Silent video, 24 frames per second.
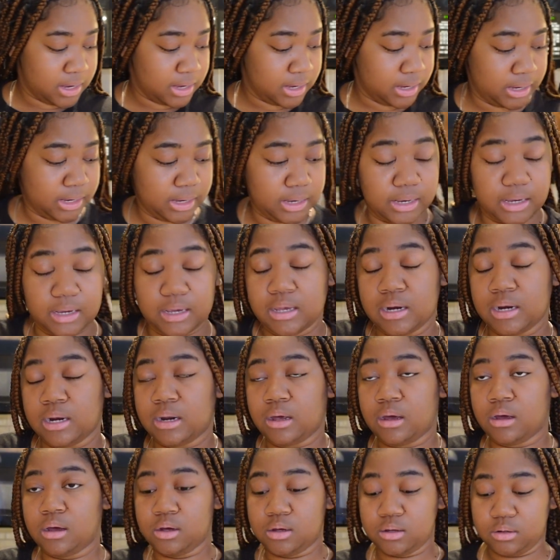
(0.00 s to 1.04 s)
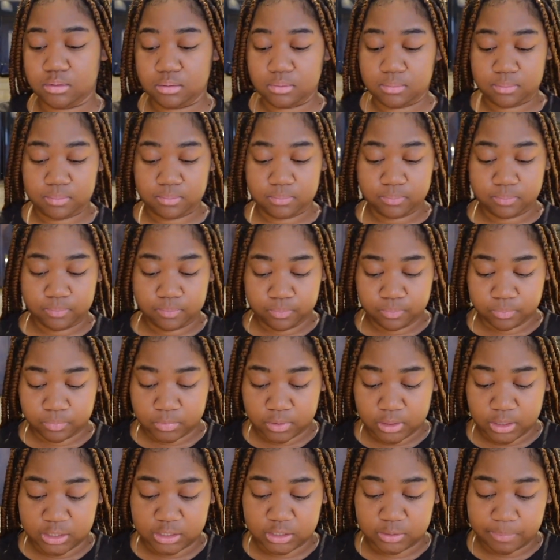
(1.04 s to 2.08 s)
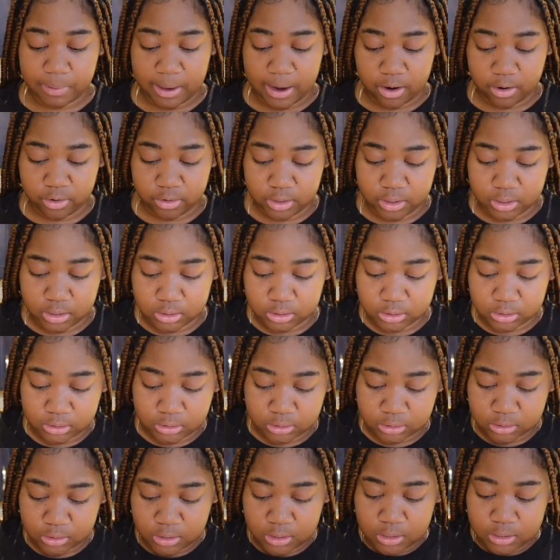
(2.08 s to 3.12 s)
and asparagus.